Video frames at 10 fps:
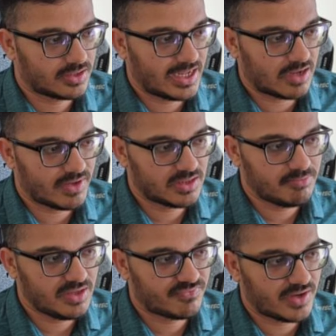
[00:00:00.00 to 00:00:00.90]
away the
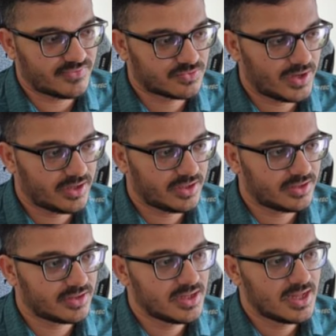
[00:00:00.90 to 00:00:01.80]
b5 square
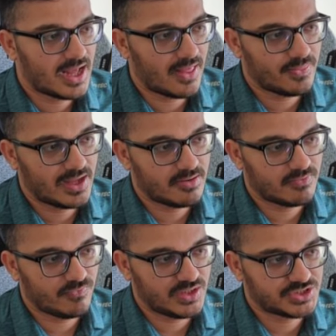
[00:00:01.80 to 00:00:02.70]
here, and then
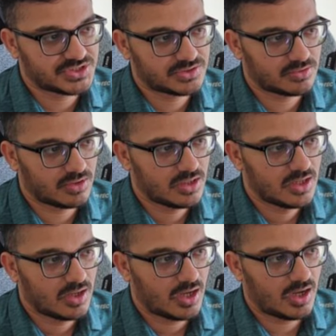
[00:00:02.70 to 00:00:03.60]
we just
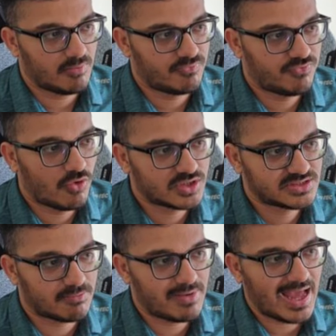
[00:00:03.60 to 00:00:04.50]
force the
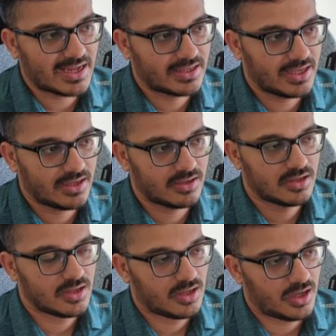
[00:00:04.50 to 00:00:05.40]
black king
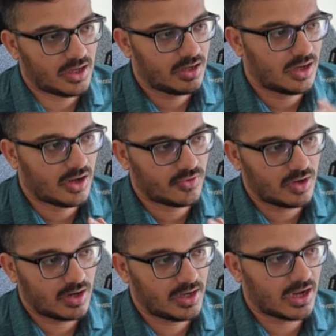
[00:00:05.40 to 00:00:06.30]

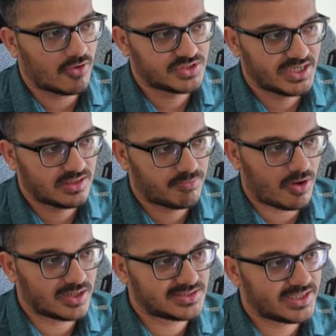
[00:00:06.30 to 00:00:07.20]
outside the
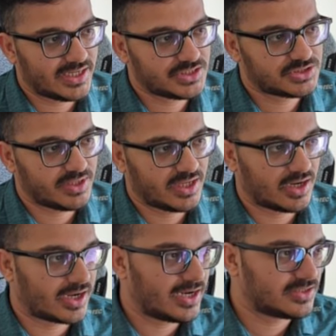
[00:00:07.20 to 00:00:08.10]
pawn's range. Here
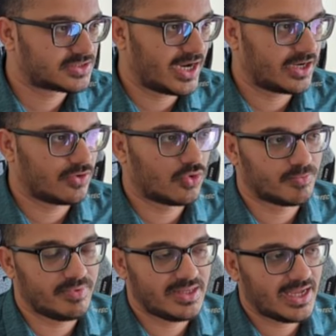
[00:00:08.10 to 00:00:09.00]
again, it's trying to go to
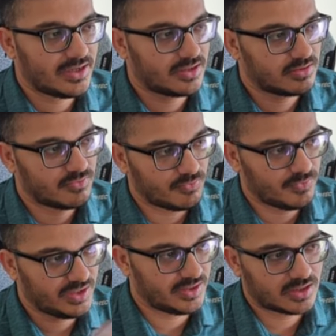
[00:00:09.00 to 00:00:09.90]
b8.
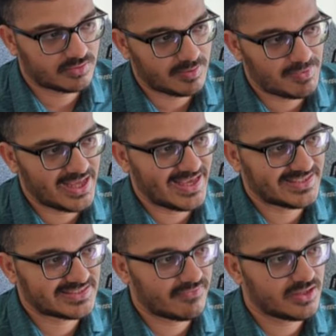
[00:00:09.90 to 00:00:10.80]
We play
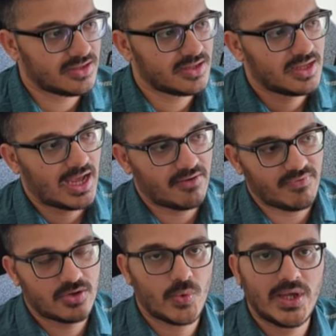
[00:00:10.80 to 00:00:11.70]
a7 and we
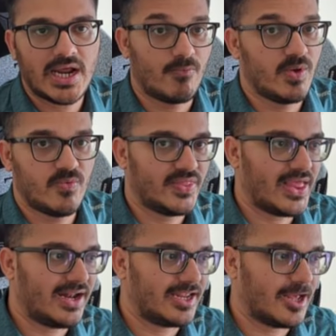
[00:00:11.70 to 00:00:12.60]
queen, and we win the
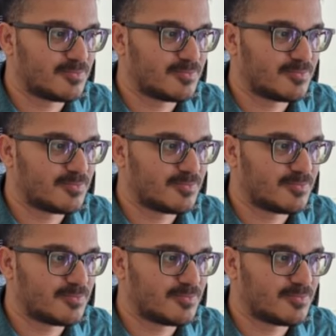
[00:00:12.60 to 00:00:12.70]
endgame.